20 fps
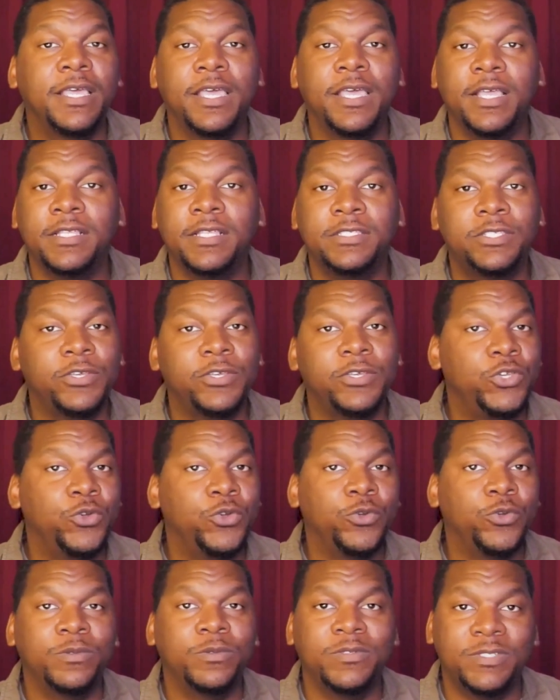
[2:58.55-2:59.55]
until
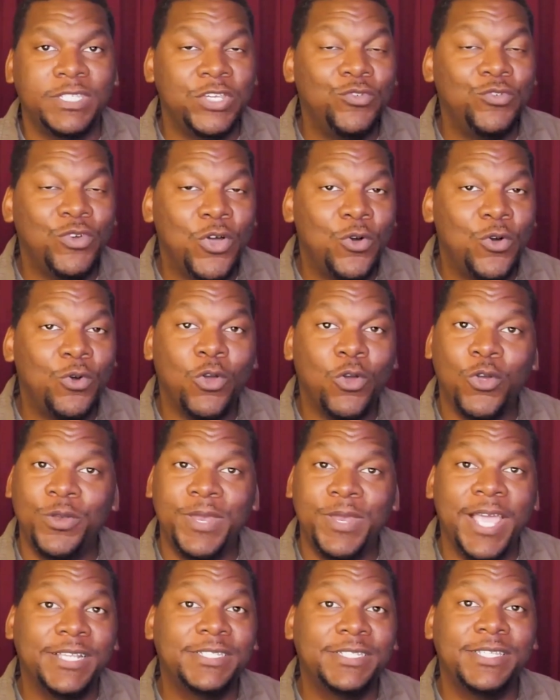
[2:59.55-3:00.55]
you're zero or
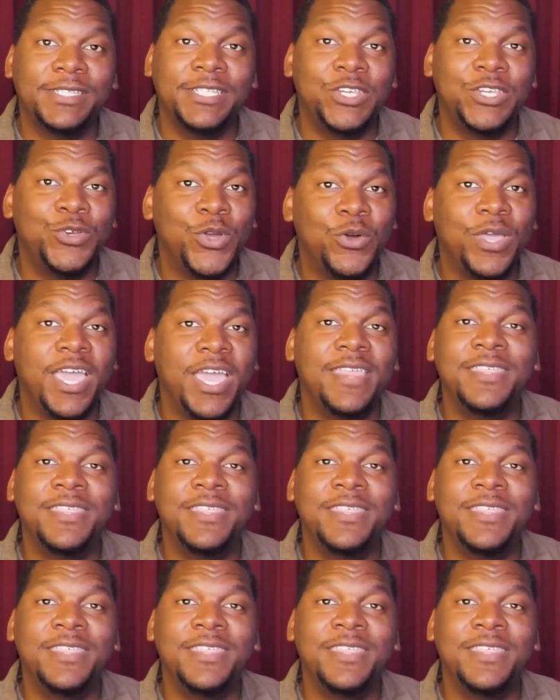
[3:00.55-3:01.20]
next to zero, and